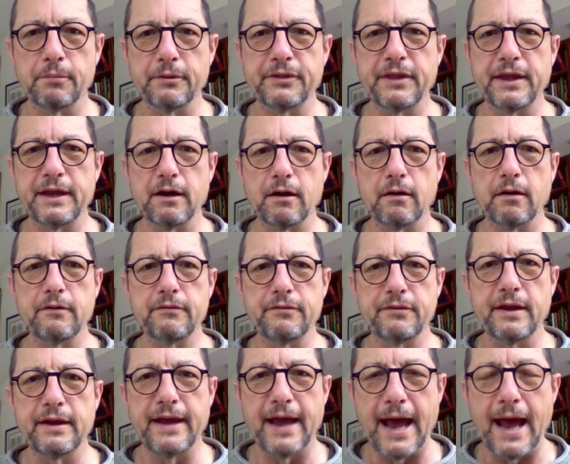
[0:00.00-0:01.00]
but they are
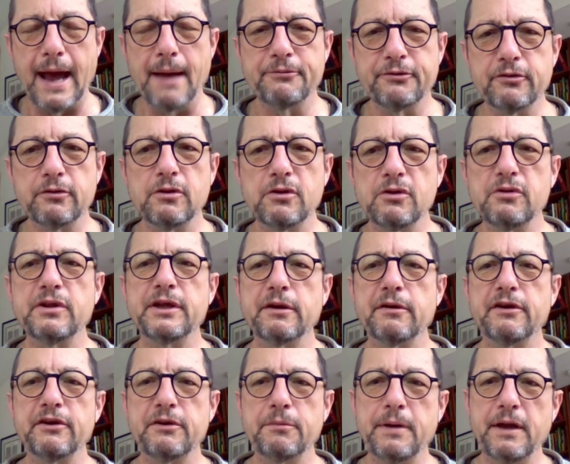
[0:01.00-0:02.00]
they absolutely
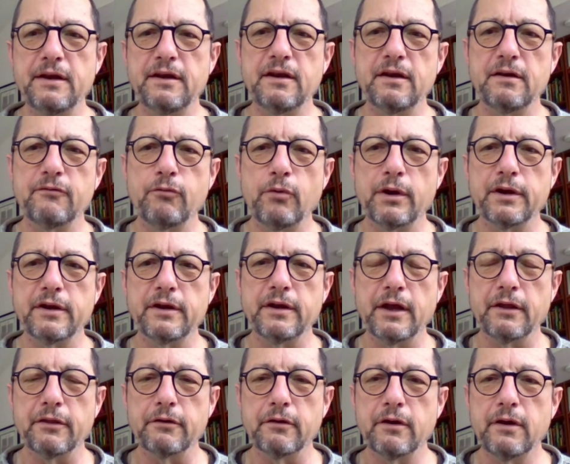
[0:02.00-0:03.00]
are independent of one
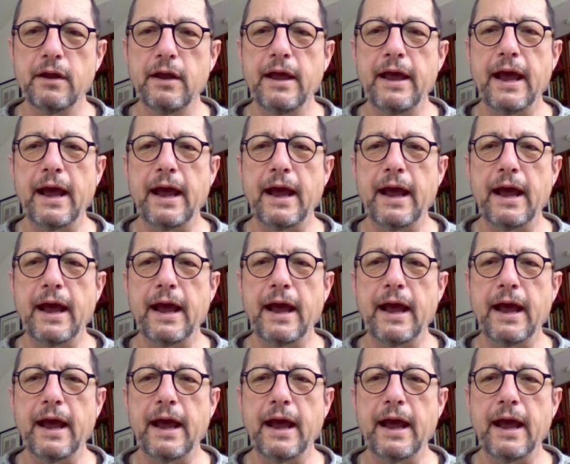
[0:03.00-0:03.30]
another,